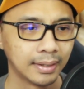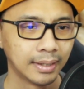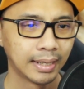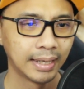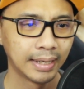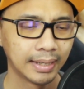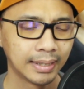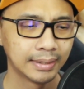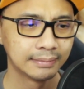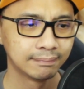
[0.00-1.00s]

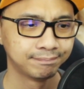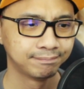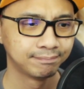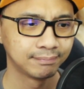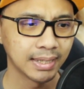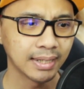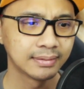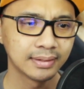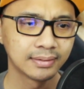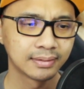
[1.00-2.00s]
and yeah
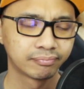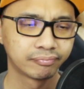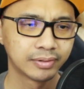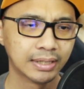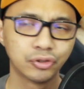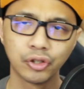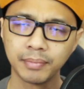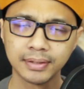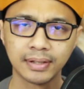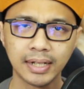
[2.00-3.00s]
just enjoyed
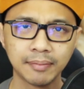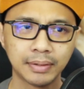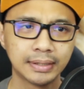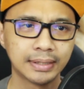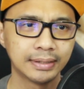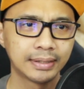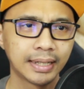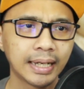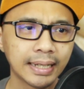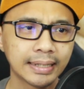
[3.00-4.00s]
my time eating
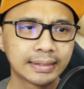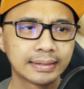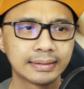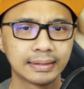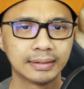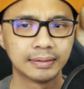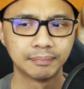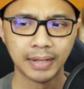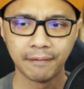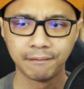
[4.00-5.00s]
cakes um,
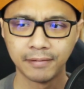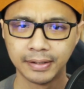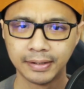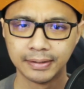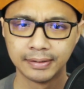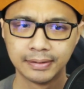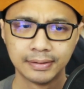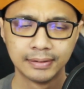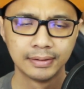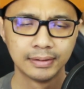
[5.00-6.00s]
having
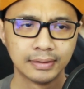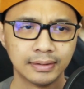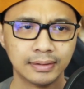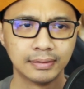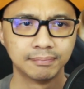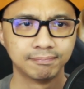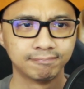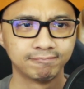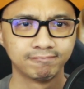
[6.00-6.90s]
um,